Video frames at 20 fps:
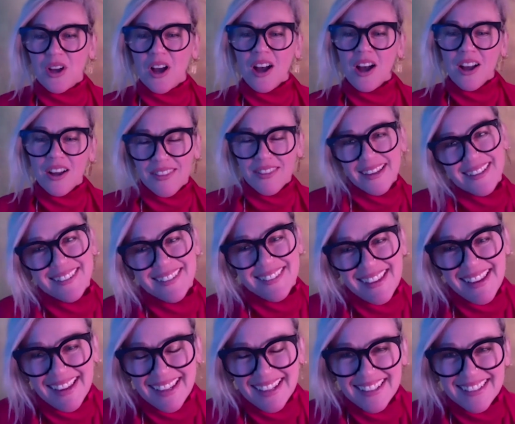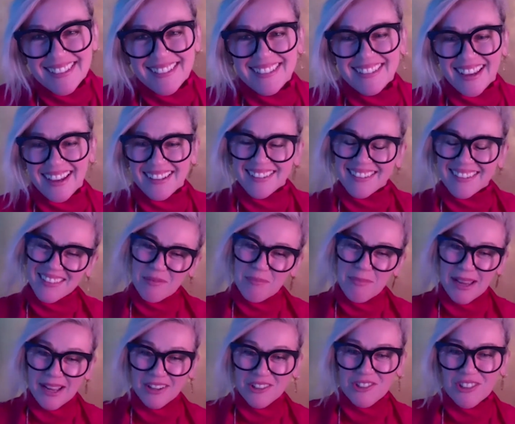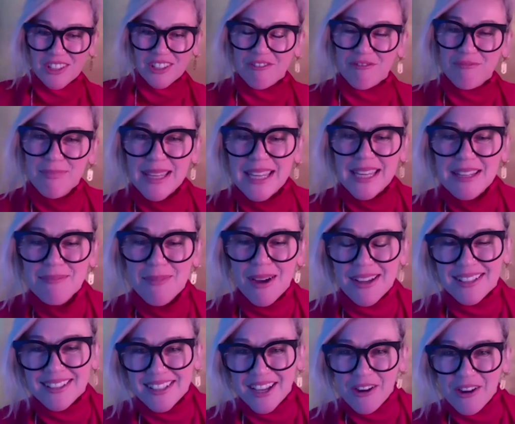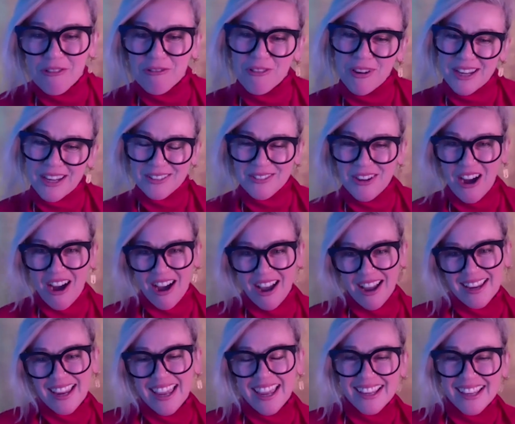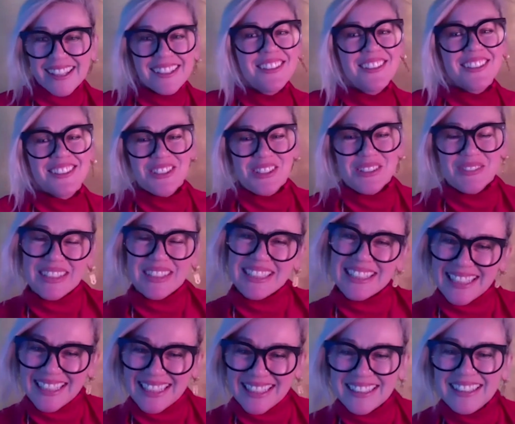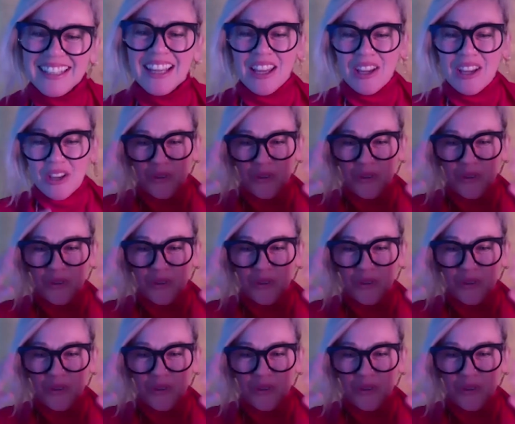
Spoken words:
Oh, there's the edge. That's the boundary of me, myself. Where do I end and you begin?